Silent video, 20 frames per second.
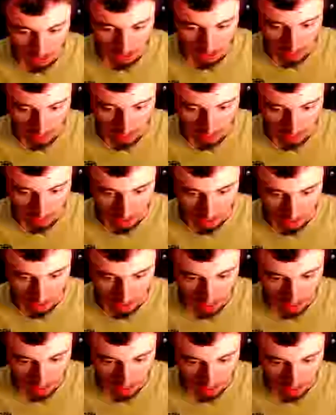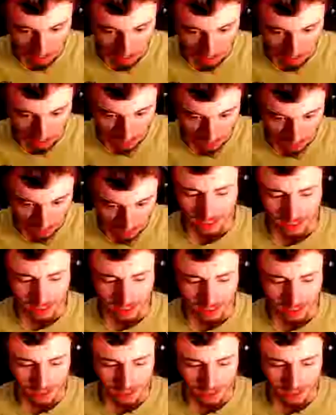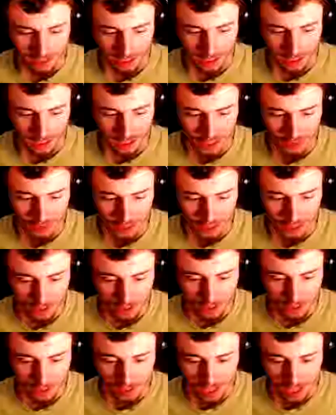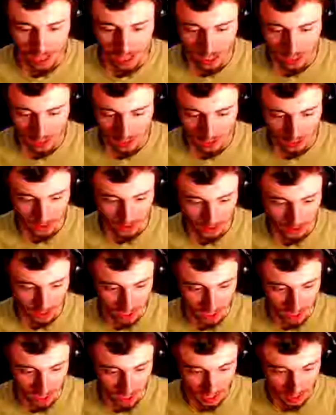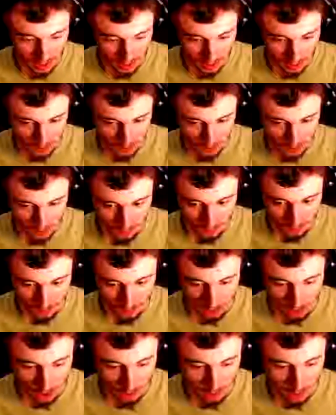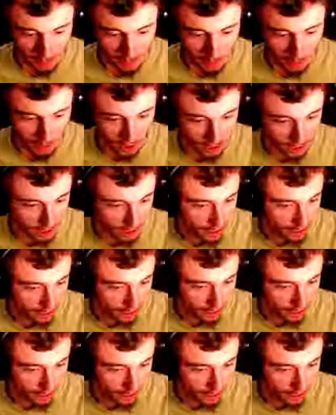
writing on the back. I got something called The Answer Lies. Did you pick up a walkie-talkie?